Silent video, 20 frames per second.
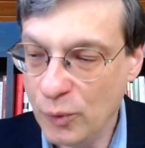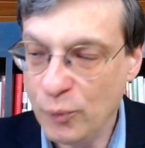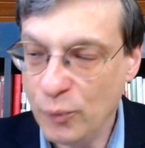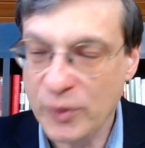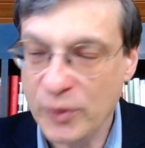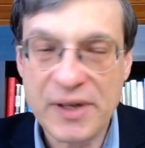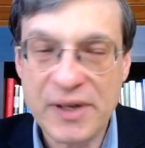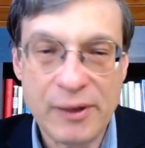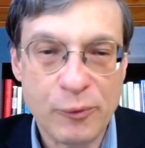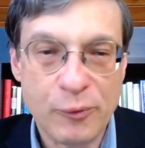
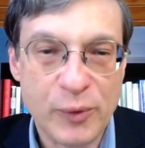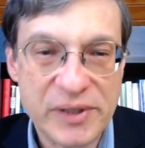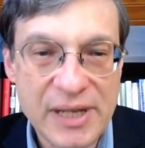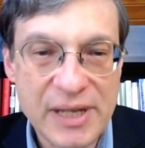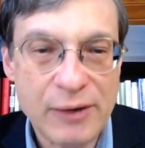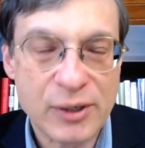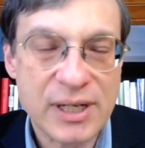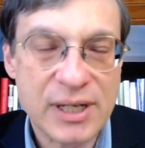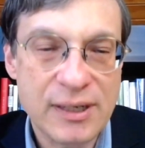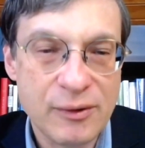
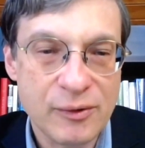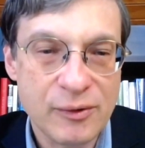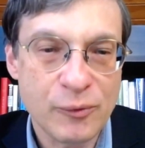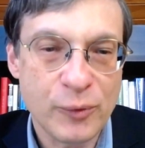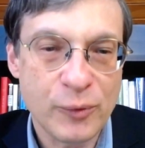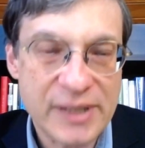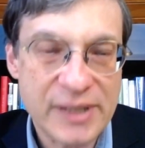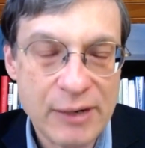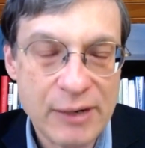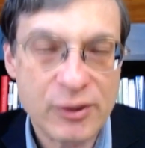without
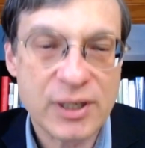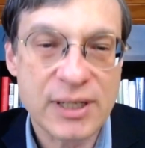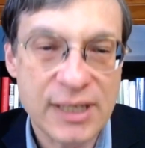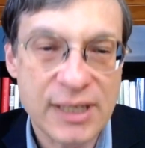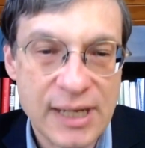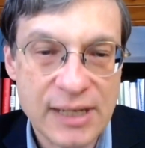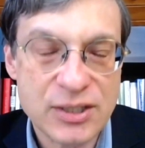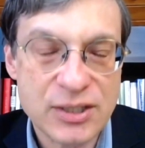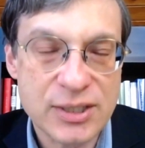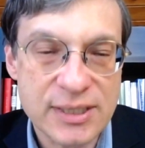without
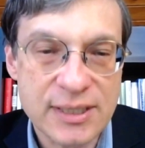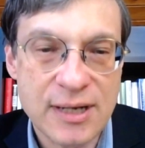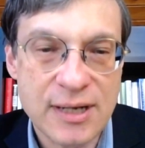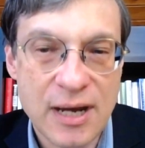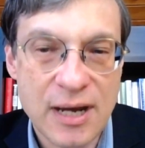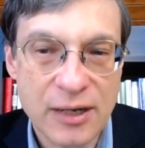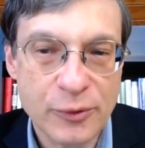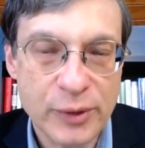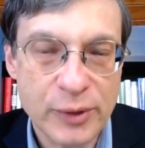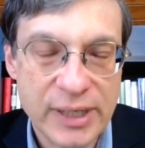connection to
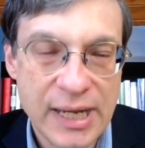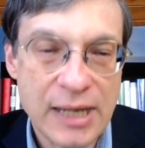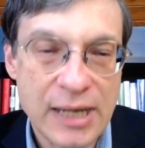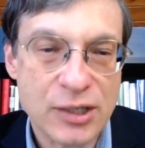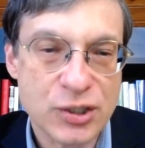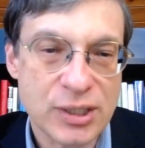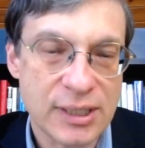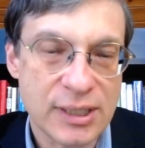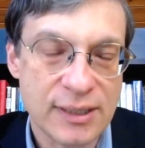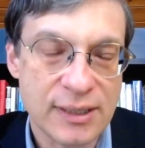
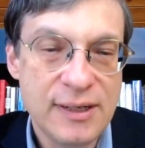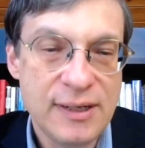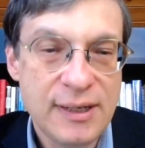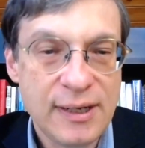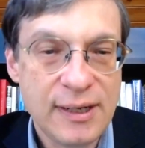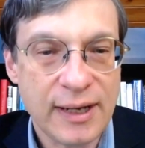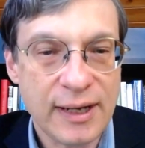congregation